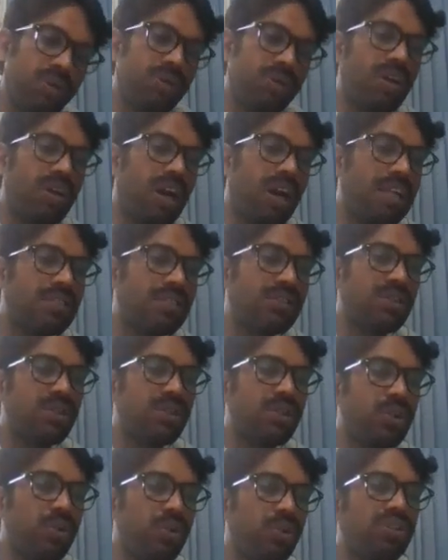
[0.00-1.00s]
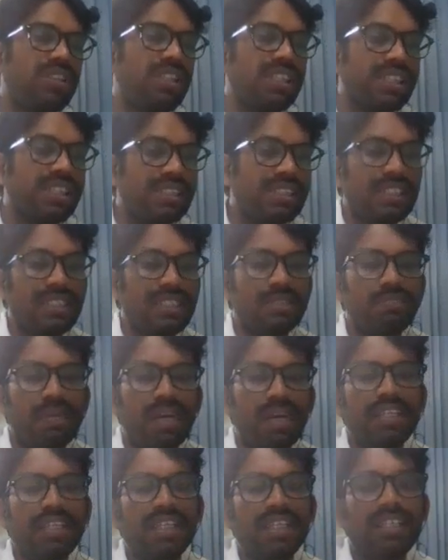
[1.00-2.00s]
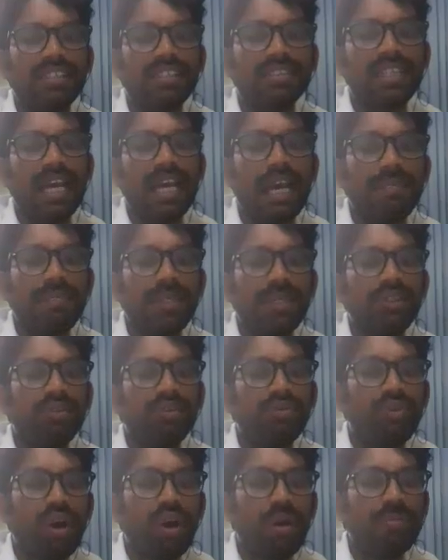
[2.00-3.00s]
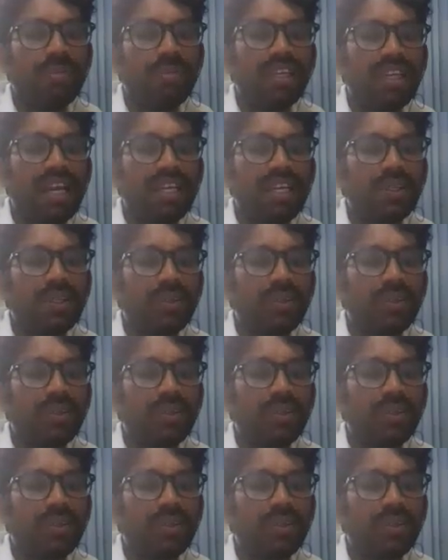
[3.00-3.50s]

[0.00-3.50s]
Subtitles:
also cure the disease, but it is habit to forming and